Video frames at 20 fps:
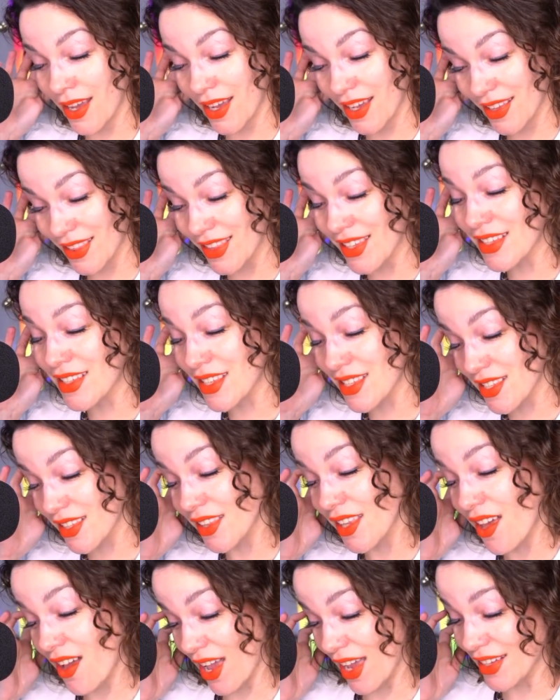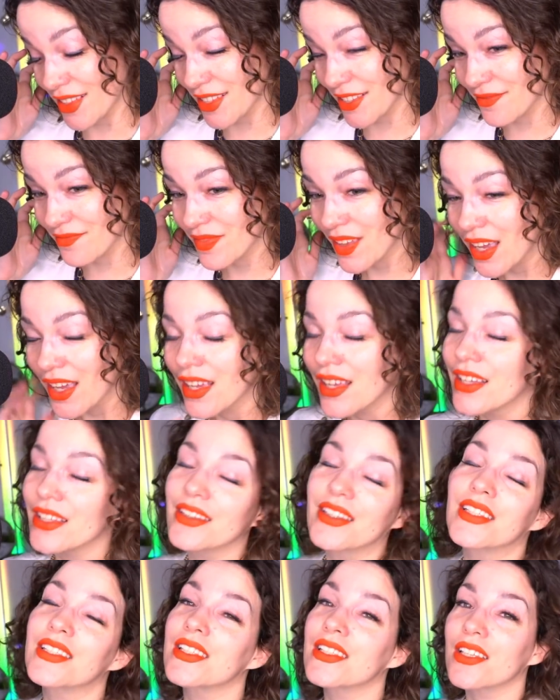this is a lot.
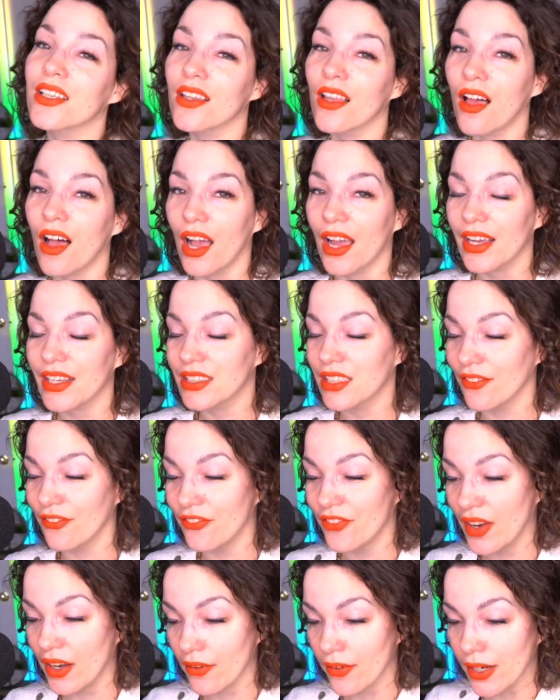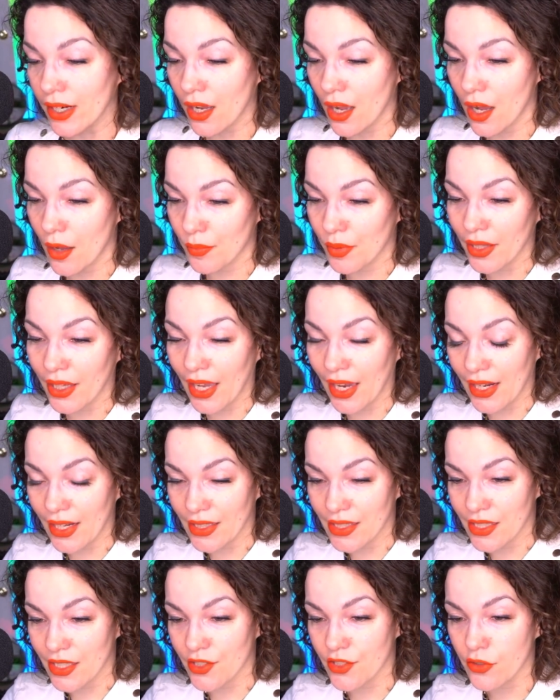It's a very
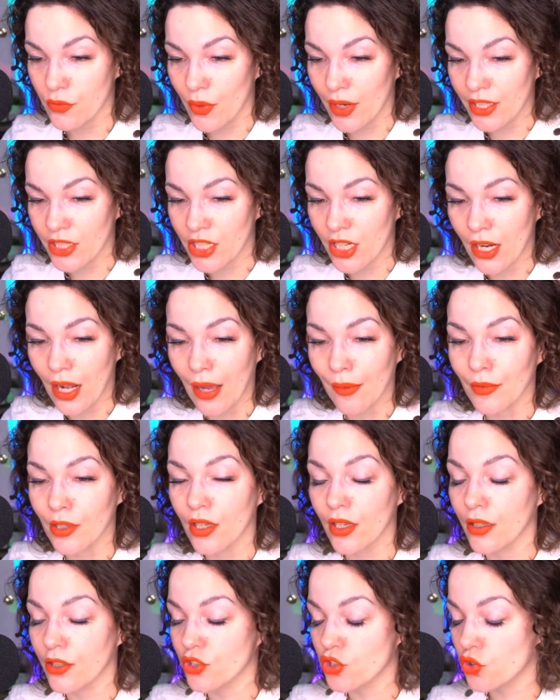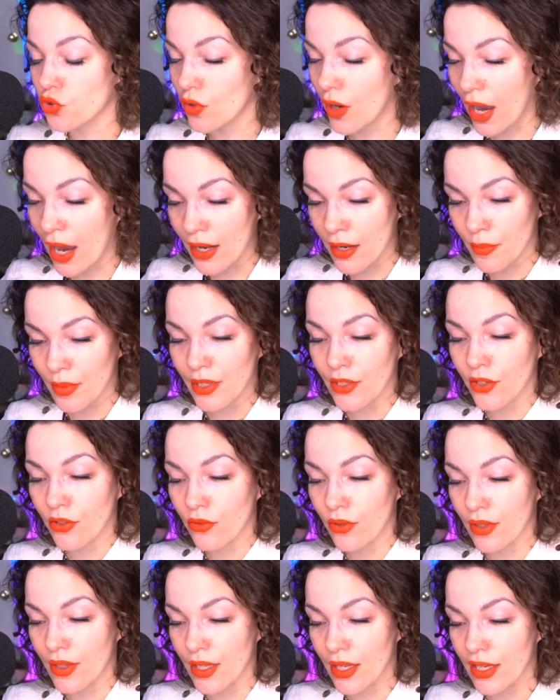complicated situation. I'm going to try to be
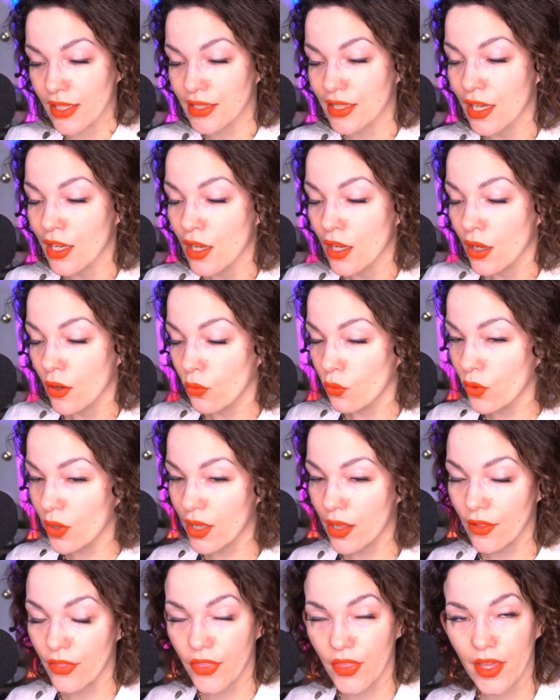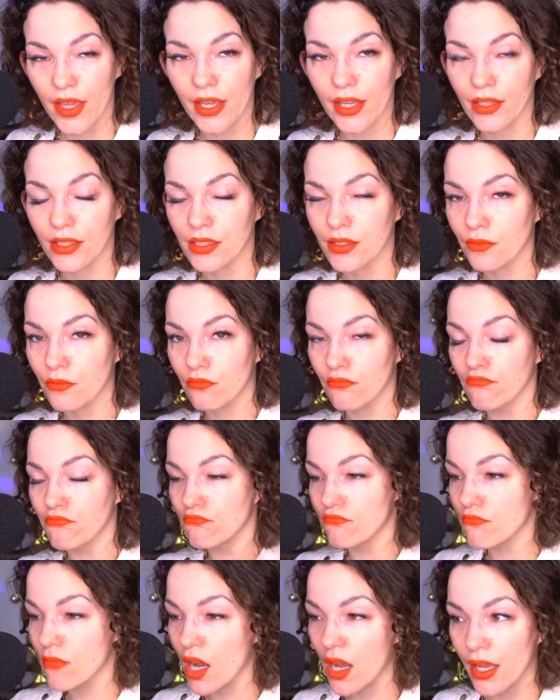doing this with as
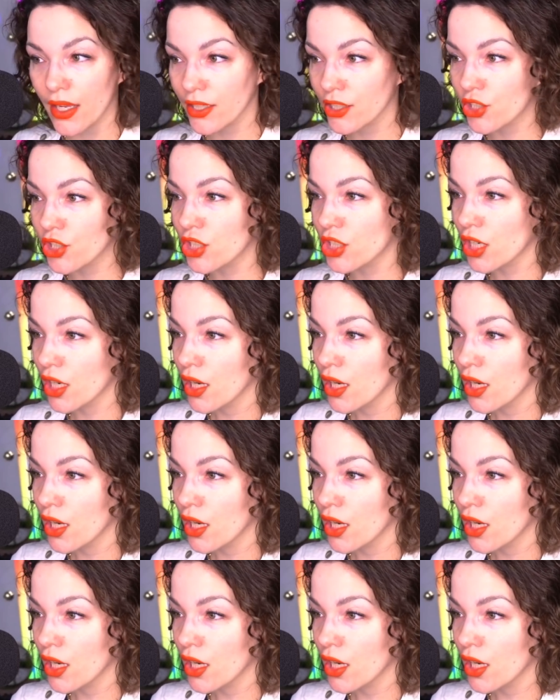much